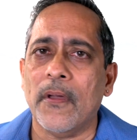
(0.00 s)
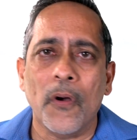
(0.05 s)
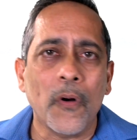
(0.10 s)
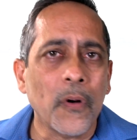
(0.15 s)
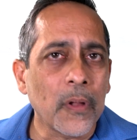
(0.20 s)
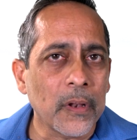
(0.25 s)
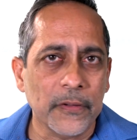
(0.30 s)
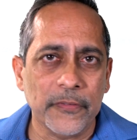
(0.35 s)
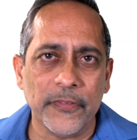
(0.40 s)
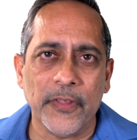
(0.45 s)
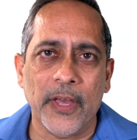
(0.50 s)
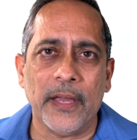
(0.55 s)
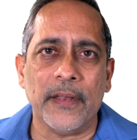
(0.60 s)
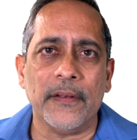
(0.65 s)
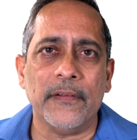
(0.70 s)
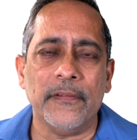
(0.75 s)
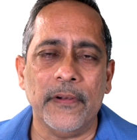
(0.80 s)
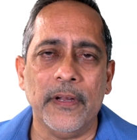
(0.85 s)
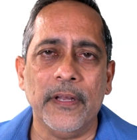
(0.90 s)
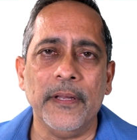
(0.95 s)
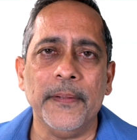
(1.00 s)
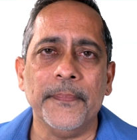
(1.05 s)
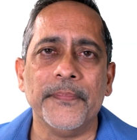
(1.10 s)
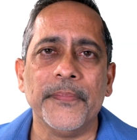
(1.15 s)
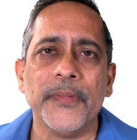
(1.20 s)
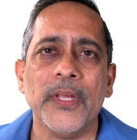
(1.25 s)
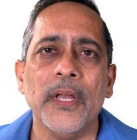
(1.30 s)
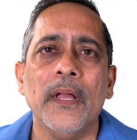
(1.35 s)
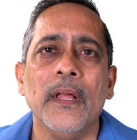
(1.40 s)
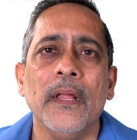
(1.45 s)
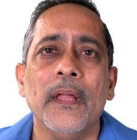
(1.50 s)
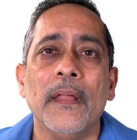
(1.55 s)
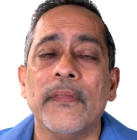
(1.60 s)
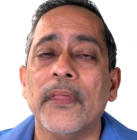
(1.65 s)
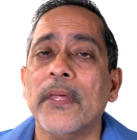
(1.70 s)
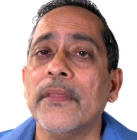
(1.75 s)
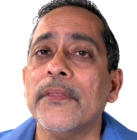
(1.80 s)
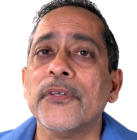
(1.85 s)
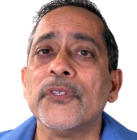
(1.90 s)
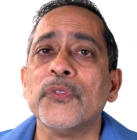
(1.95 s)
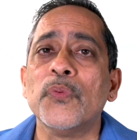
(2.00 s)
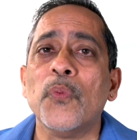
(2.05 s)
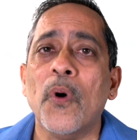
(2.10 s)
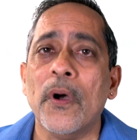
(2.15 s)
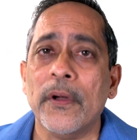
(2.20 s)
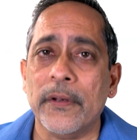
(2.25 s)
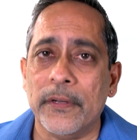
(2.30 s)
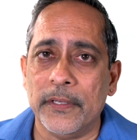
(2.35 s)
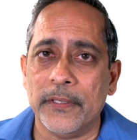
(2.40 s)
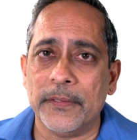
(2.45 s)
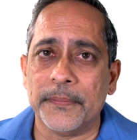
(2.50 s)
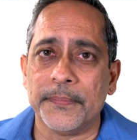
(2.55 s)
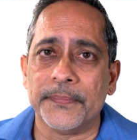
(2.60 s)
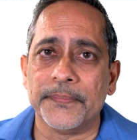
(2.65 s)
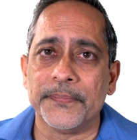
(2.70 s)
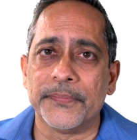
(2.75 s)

all of that, right? Then there's water.